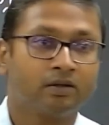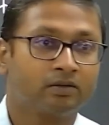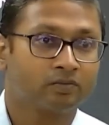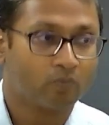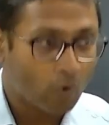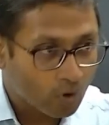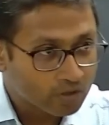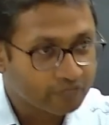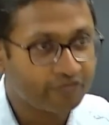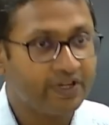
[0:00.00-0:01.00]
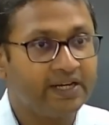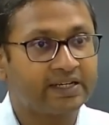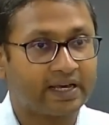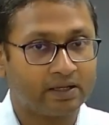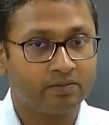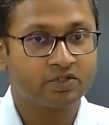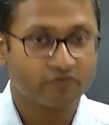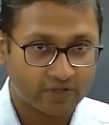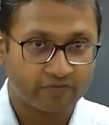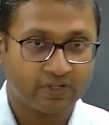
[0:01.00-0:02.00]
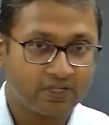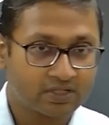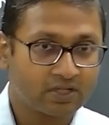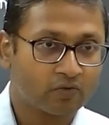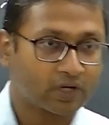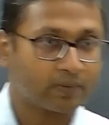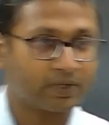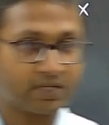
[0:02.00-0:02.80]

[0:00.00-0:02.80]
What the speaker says: mod V times, where V is the vocabulary